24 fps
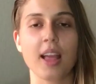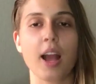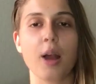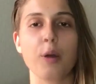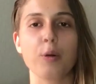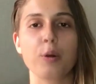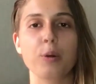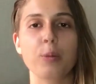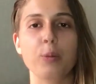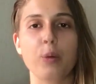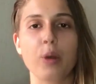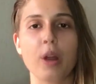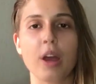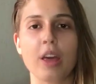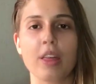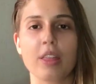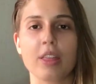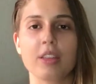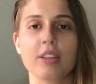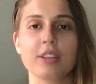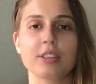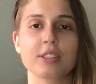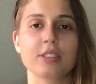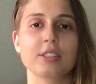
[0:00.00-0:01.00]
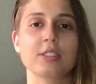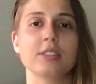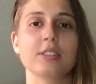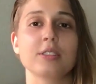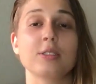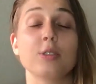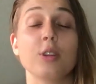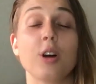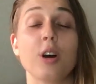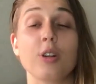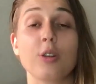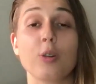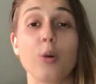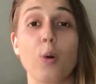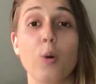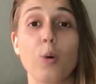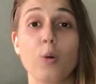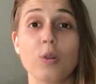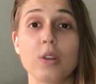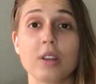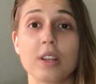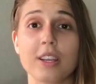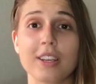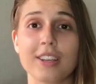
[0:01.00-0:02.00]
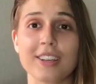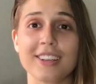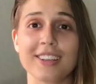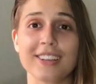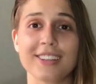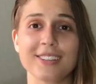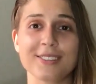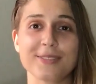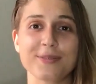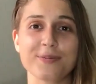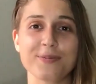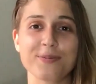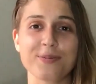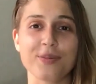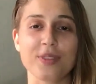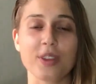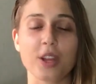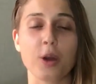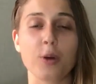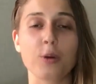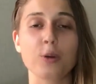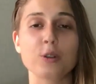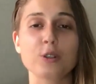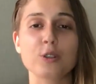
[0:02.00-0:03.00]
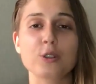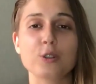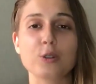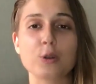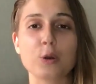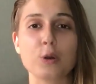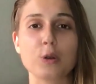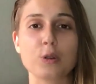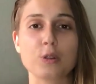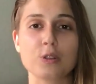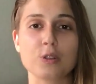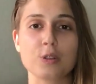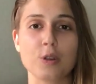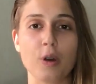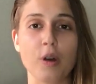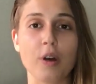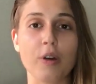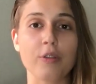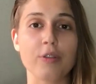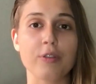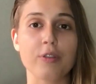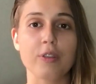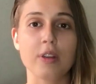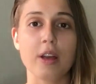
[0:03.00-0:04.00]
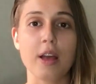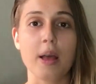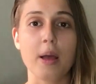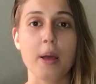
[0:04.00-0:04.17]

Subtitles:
Our breath is not only our source of,